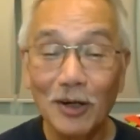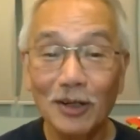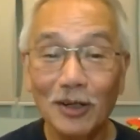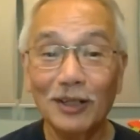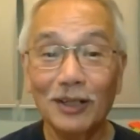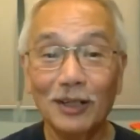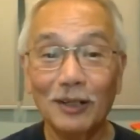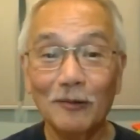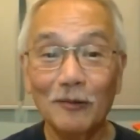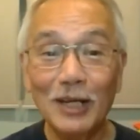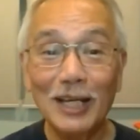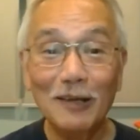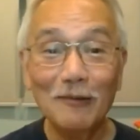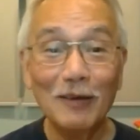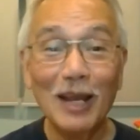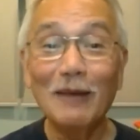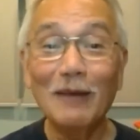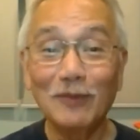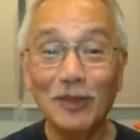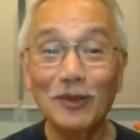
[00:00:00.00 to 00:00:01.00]
So
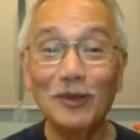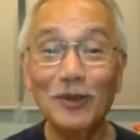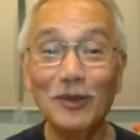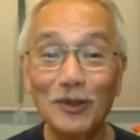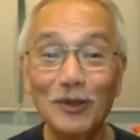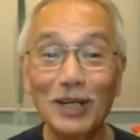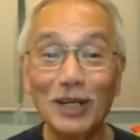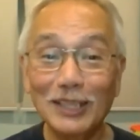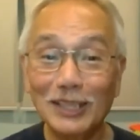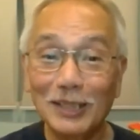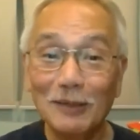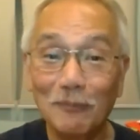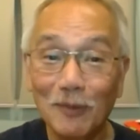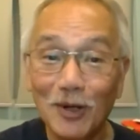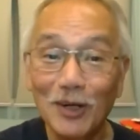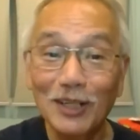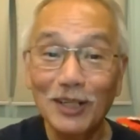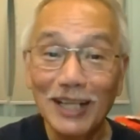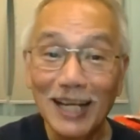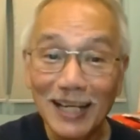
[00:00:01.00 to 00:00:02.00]
we, we have to do as
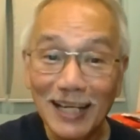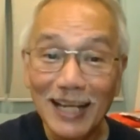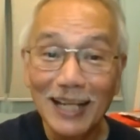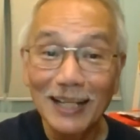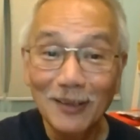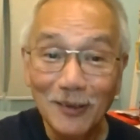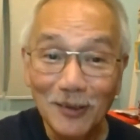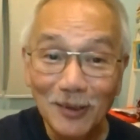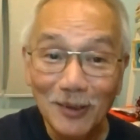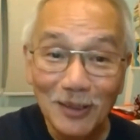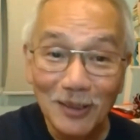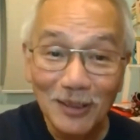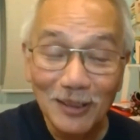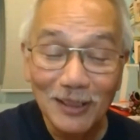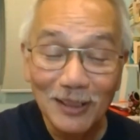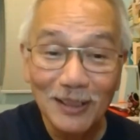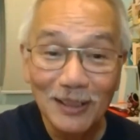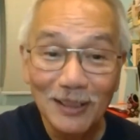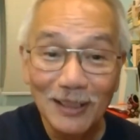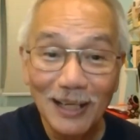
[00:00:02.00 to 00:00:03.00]
the born
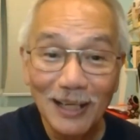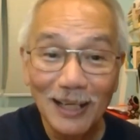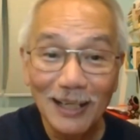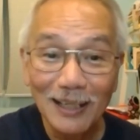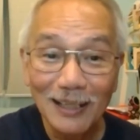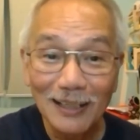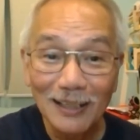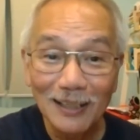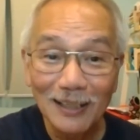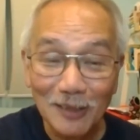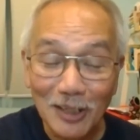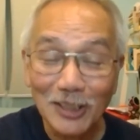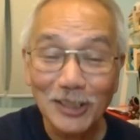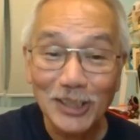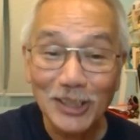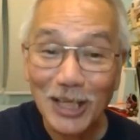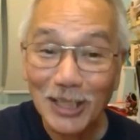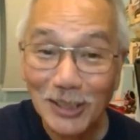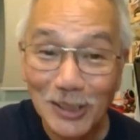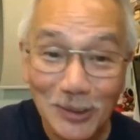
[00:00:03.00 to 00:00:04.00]
again uh,
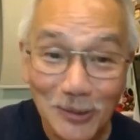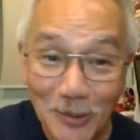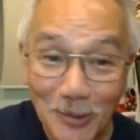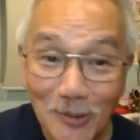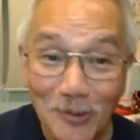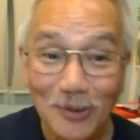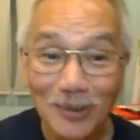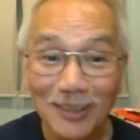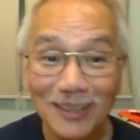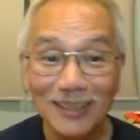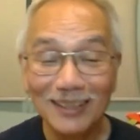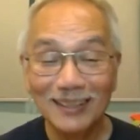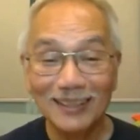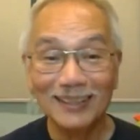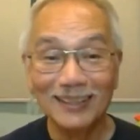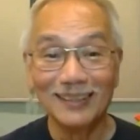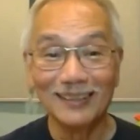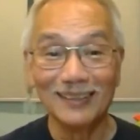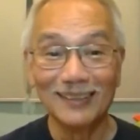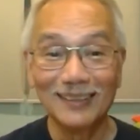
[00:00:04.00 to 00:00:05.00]
Christians
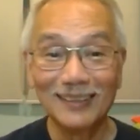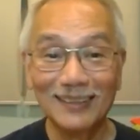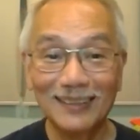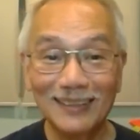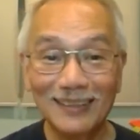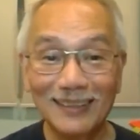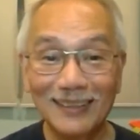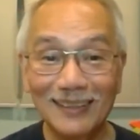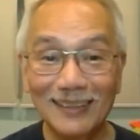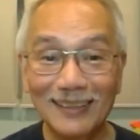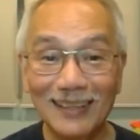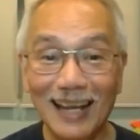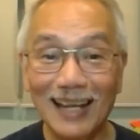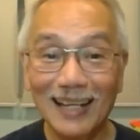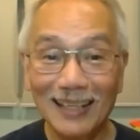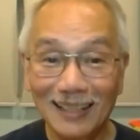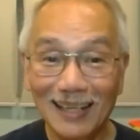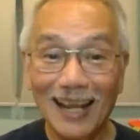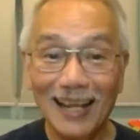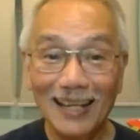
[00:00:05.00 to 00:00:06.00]
do.
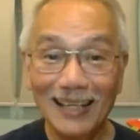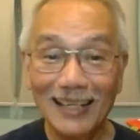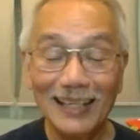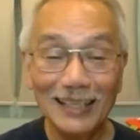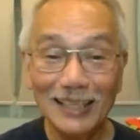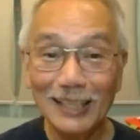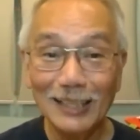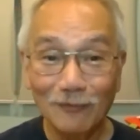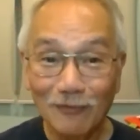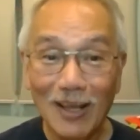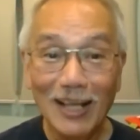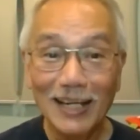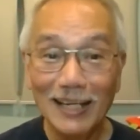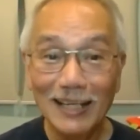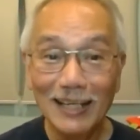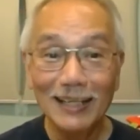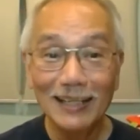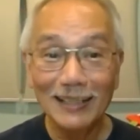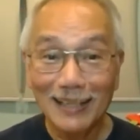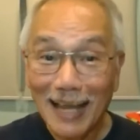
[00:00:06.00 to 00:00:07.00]
And, and it is
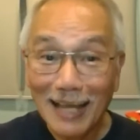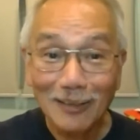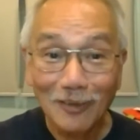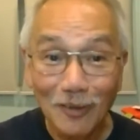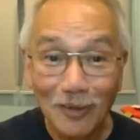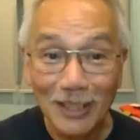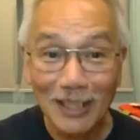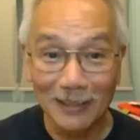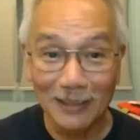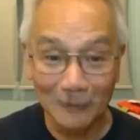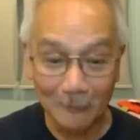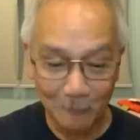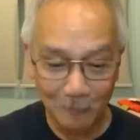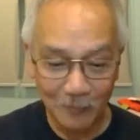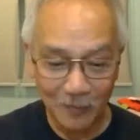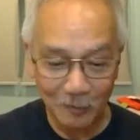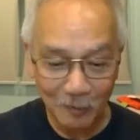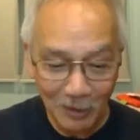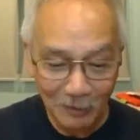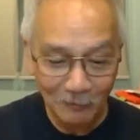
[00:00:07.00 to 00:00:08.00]
very
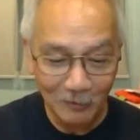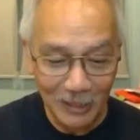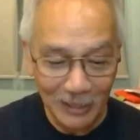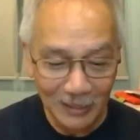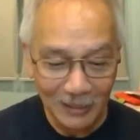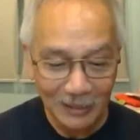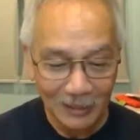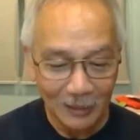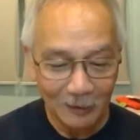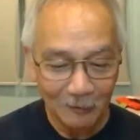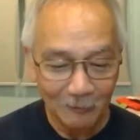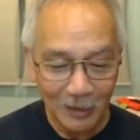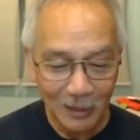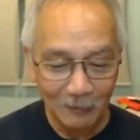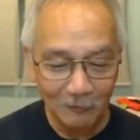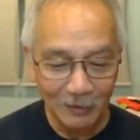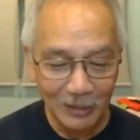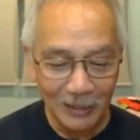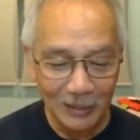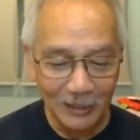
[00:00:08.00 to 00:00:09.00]
Catholic when we,
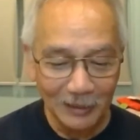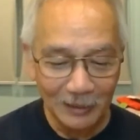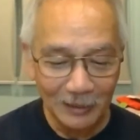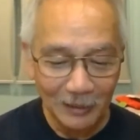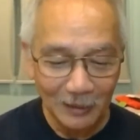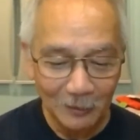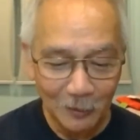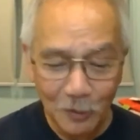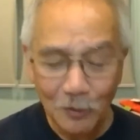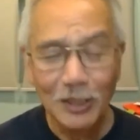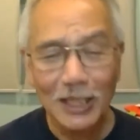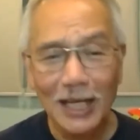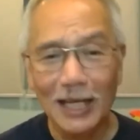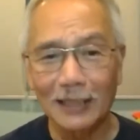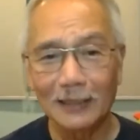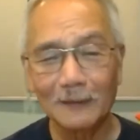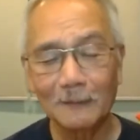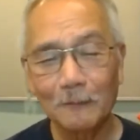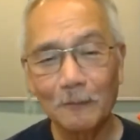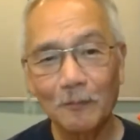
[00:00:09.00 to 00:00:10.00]
when we
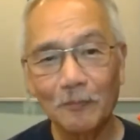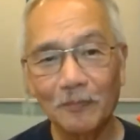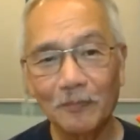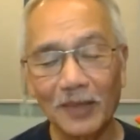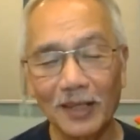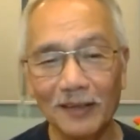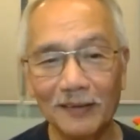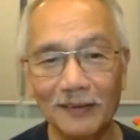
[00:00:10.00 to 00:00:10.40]
do that.